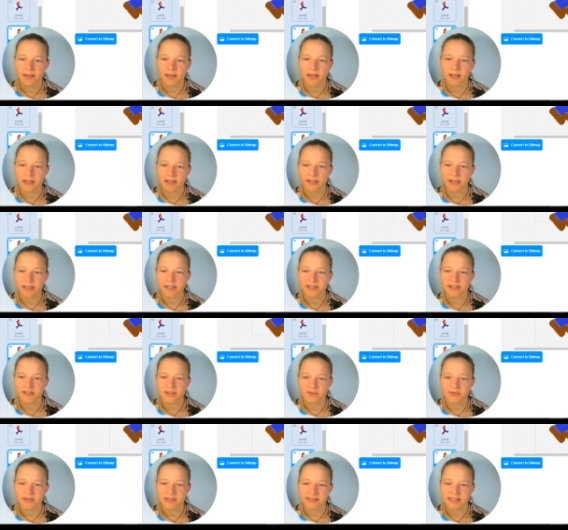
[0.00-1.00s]
And I'm gonna
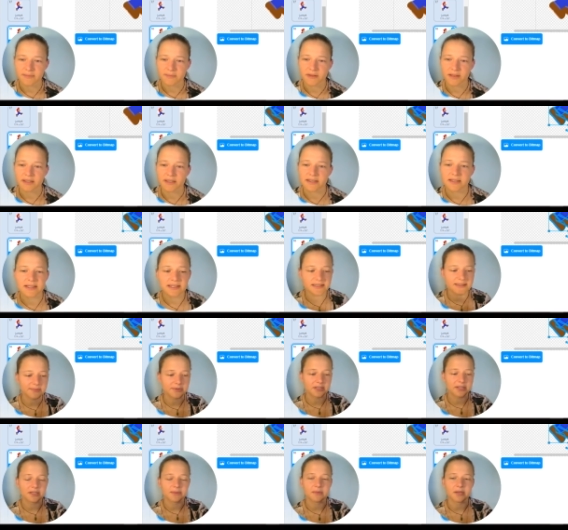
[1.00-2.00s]
do the same thing to this
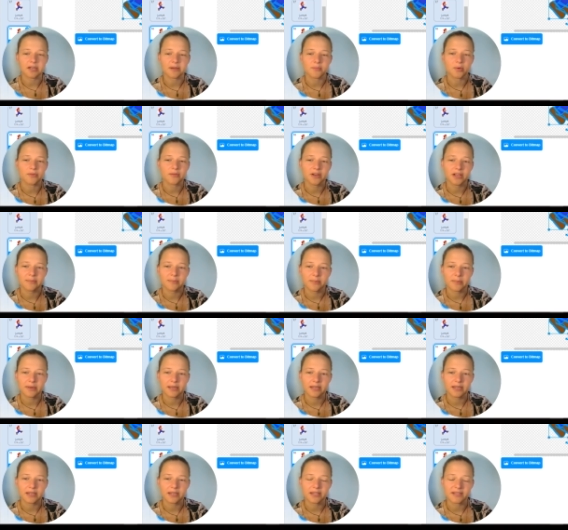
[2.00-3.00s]
one. I'm gonna move it up a
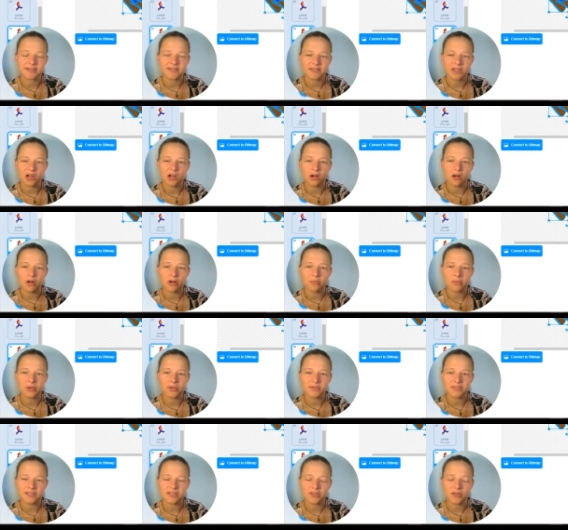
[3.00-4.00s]
bit. He's
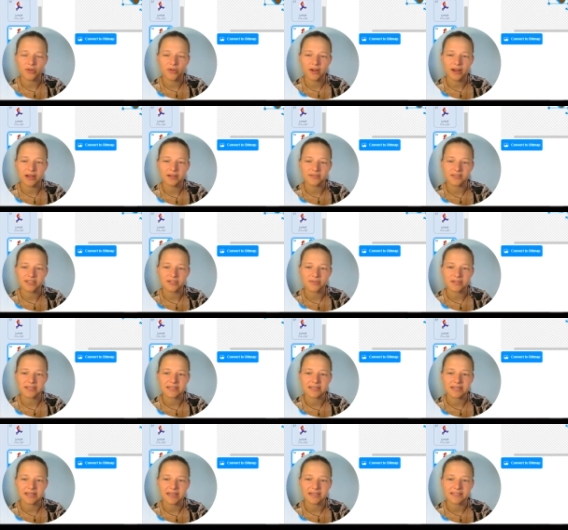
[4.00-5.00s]
almost to the ground, so his
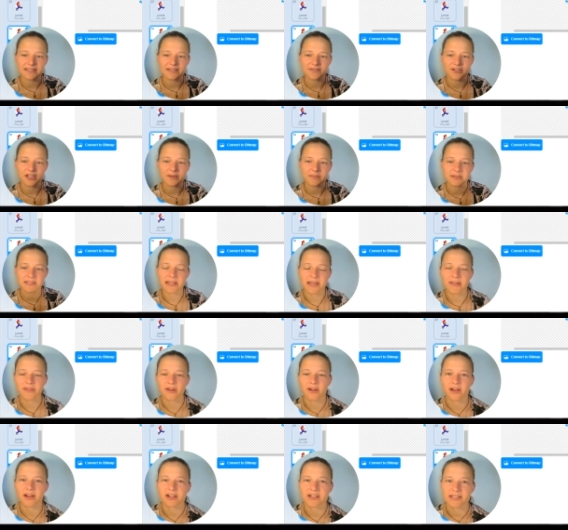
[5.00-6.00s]
legs have come
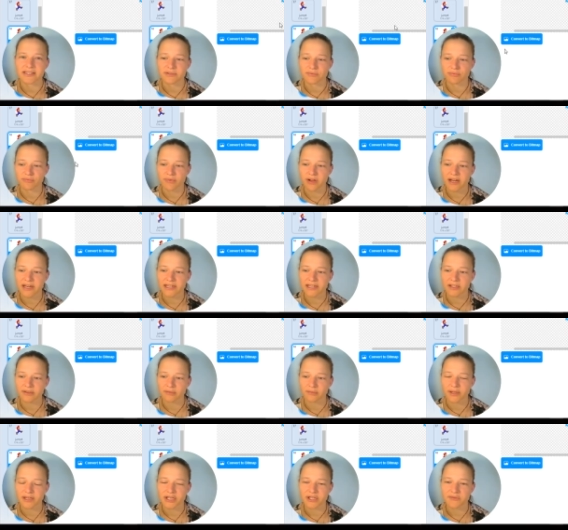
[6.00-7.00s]
together and he's ready to
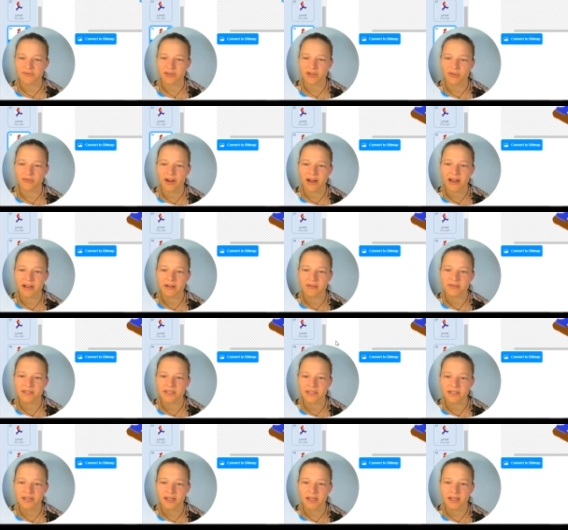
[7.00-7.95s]
reach for the ground.